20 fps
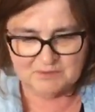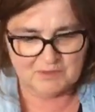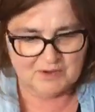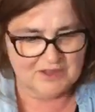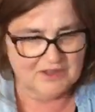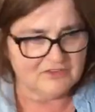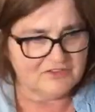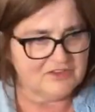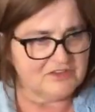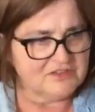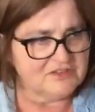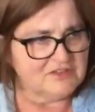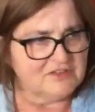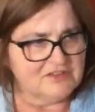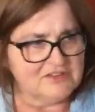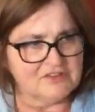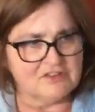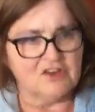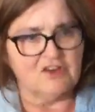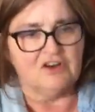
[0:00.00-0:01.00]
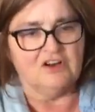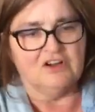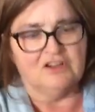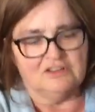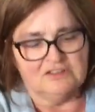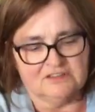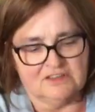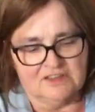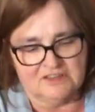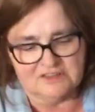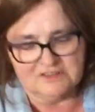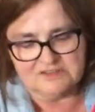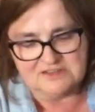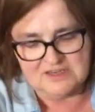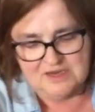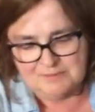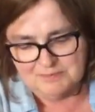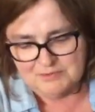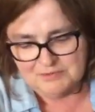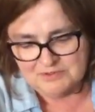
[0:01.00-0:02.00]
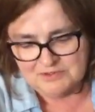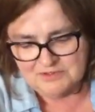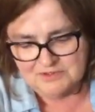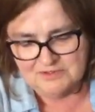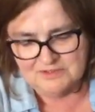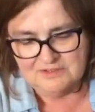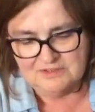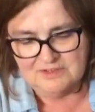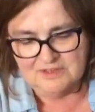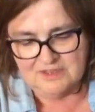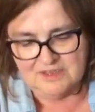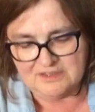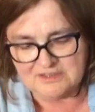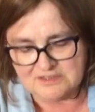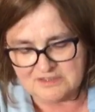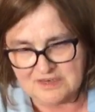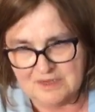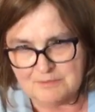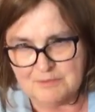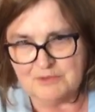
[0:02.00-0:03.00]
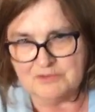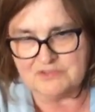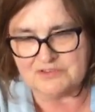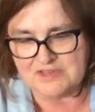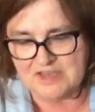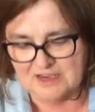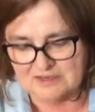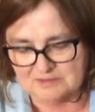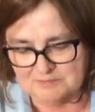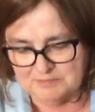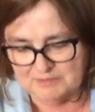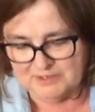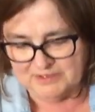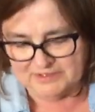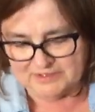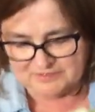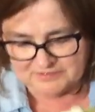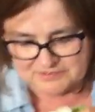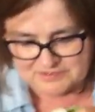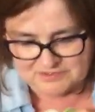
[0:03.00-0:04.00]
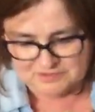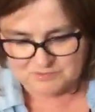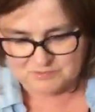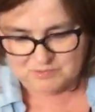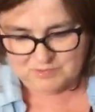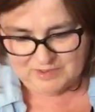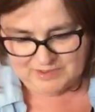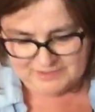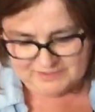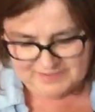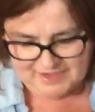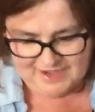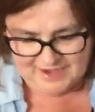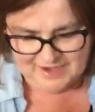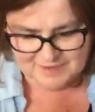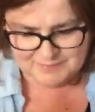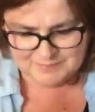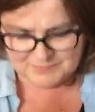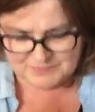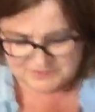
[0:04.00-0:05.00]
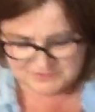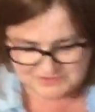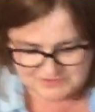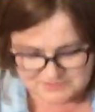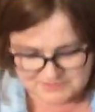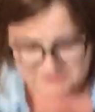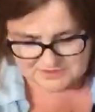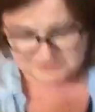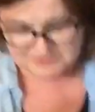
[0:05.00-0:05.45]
Well, this is called a double sock plank. So what happens